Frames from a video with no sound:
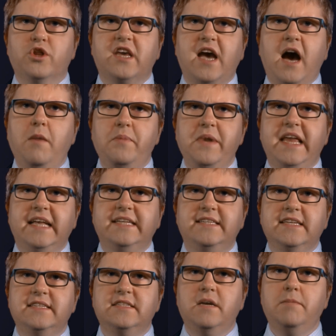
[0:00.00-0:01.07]
or the company
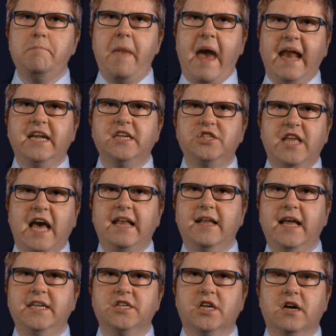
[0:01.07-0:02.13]
exists to manage that
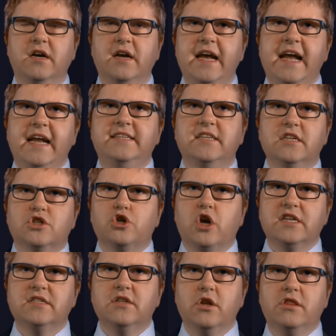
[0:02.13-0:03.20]
ledger. It's a
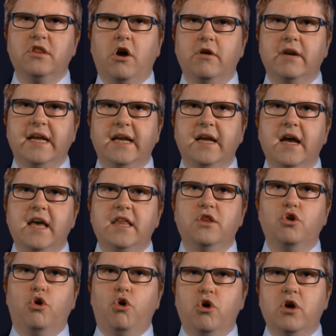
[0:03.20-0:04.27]
trusted authority
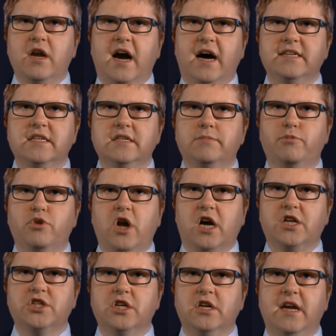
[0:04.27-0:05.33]
that organises
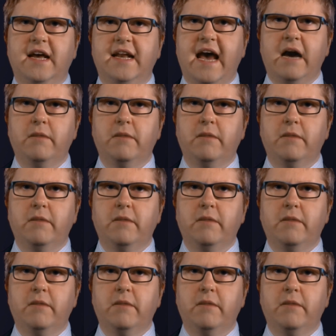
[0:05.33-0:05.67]
production and